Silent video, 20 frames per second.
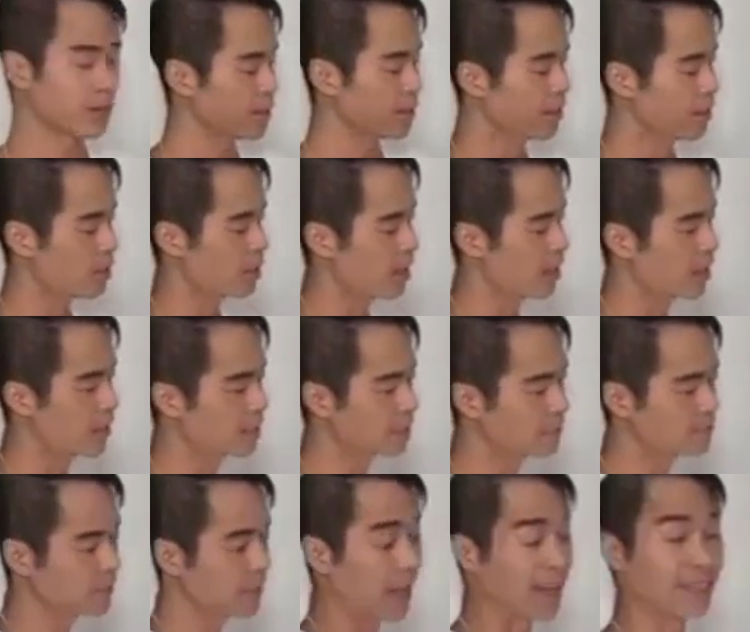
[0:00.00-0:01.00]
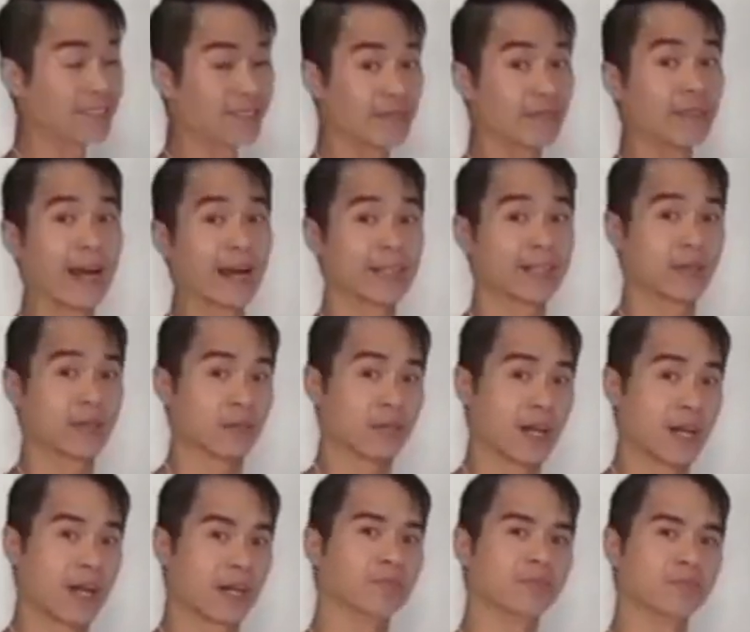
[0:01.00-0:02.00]
then, and at the same
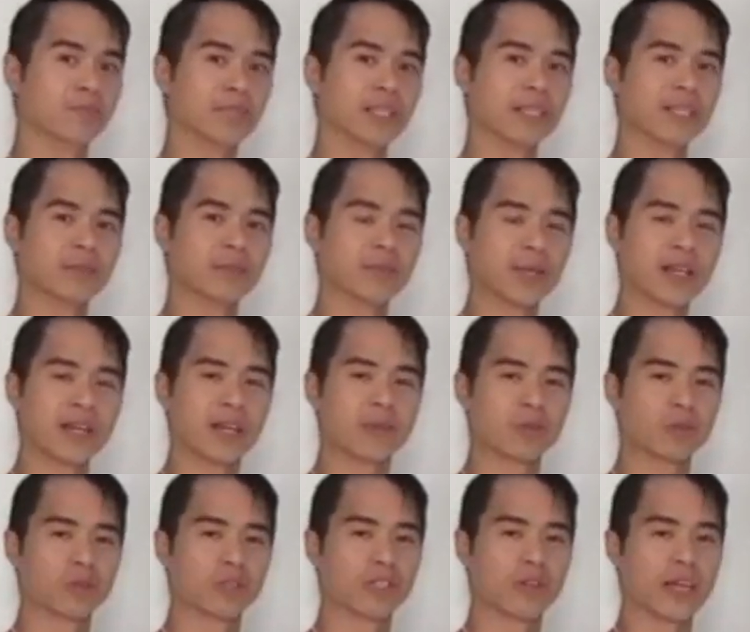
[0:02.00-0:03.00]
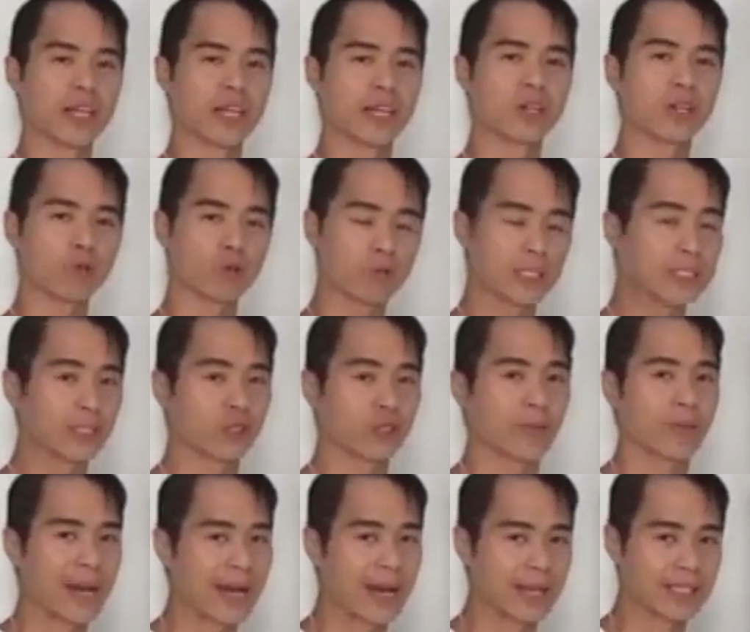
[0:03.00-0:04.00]
time, being able to increase your
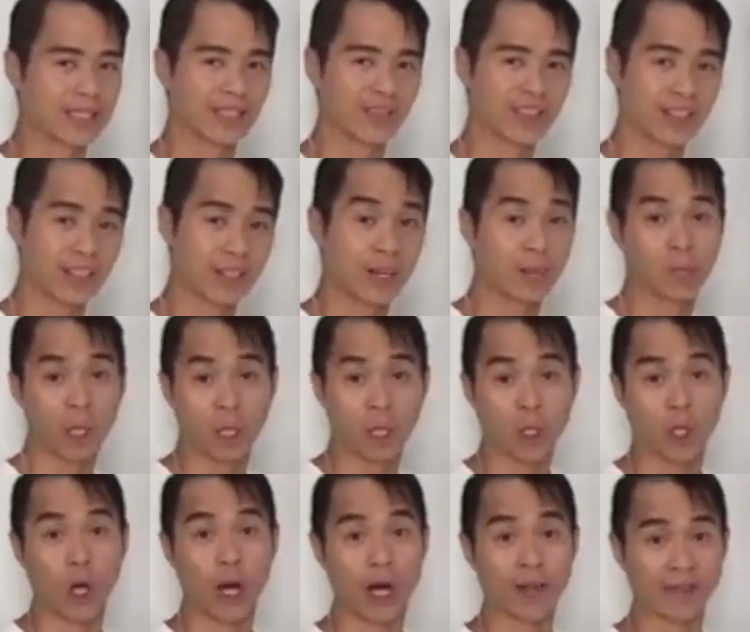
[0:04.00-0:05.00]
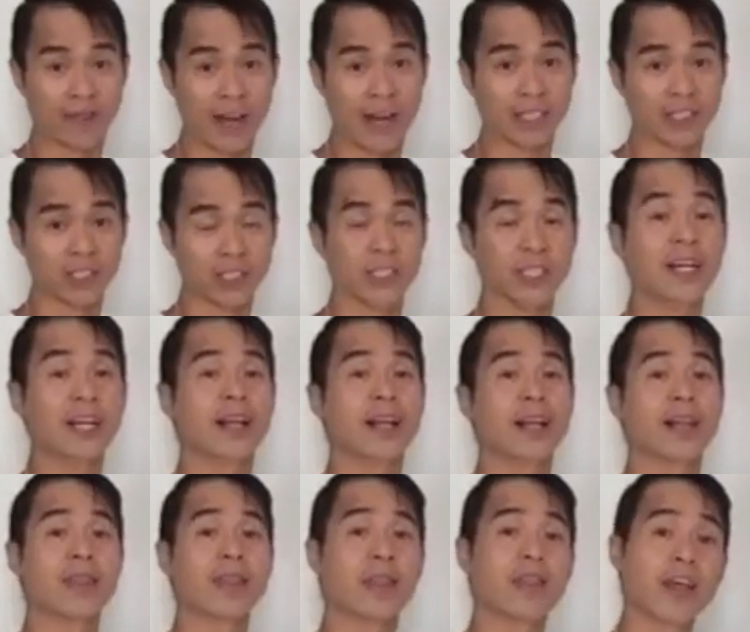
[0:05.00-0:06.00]
passive income a lot faster,
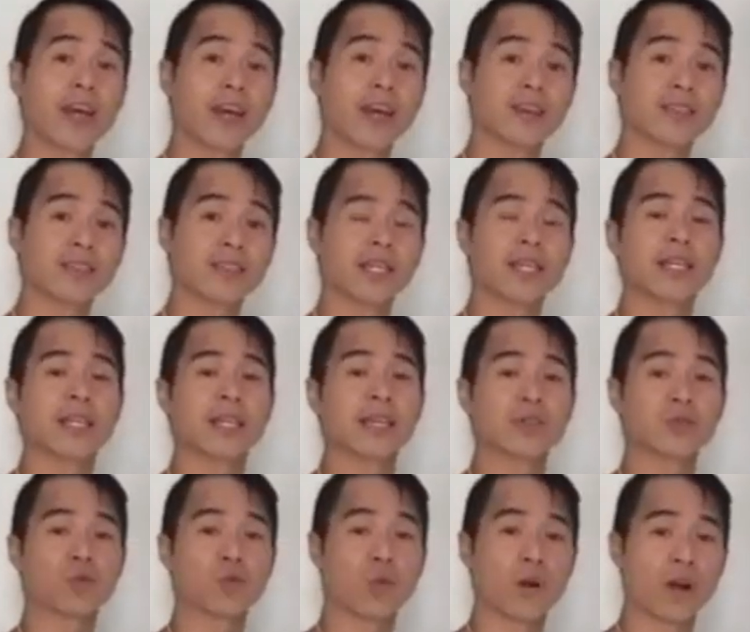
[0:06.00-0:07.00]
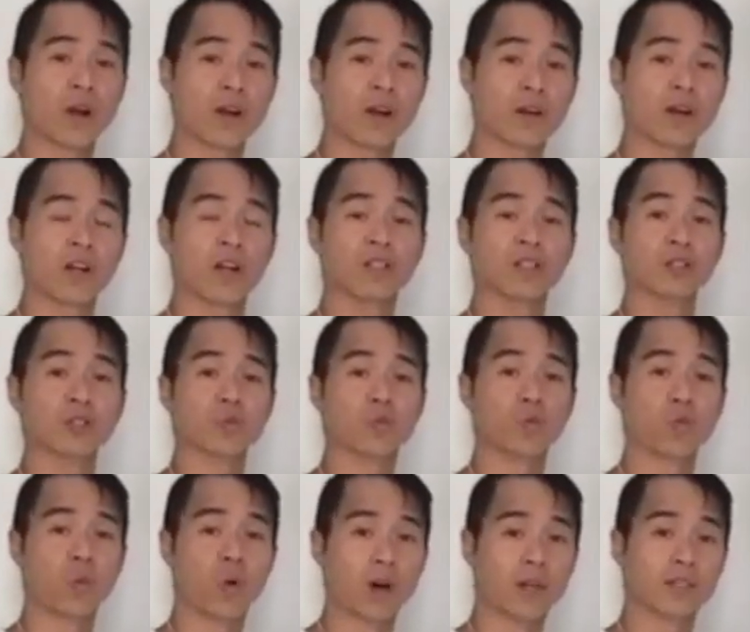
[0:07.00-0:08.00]
this is where you
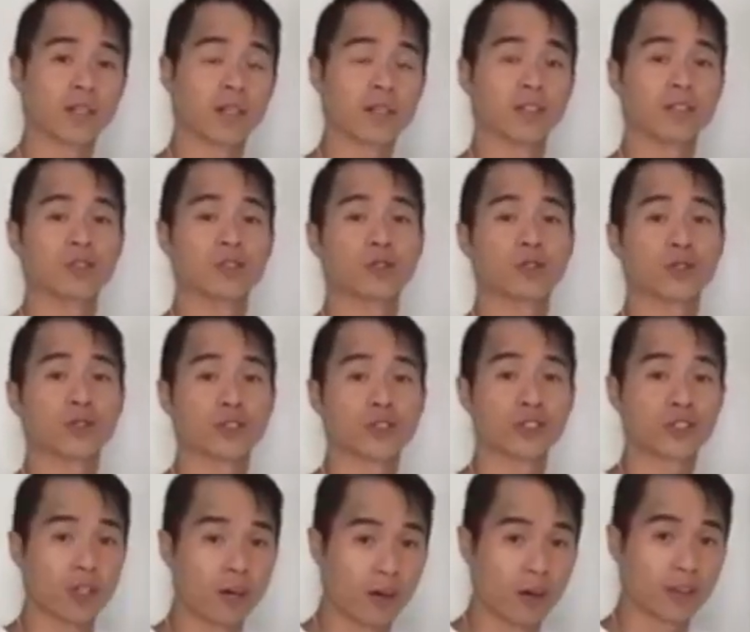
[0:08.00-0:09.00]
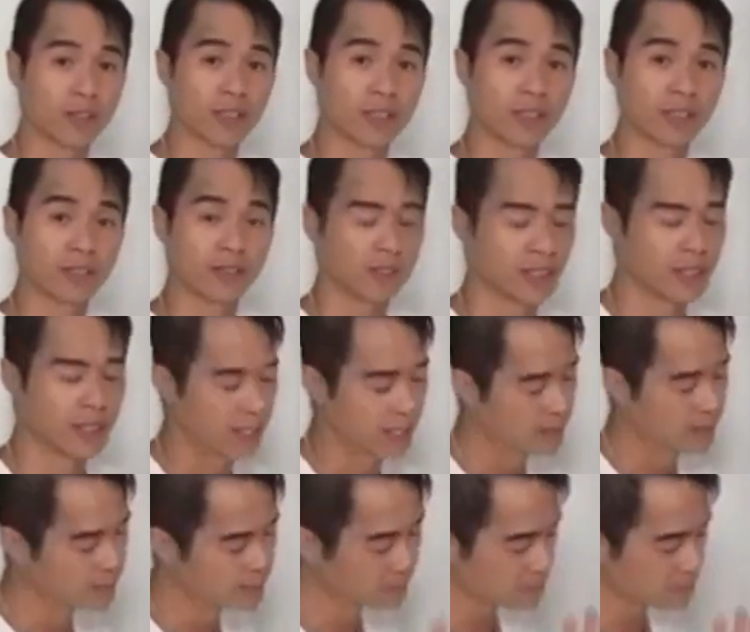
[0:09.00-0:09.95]
want to start, okay?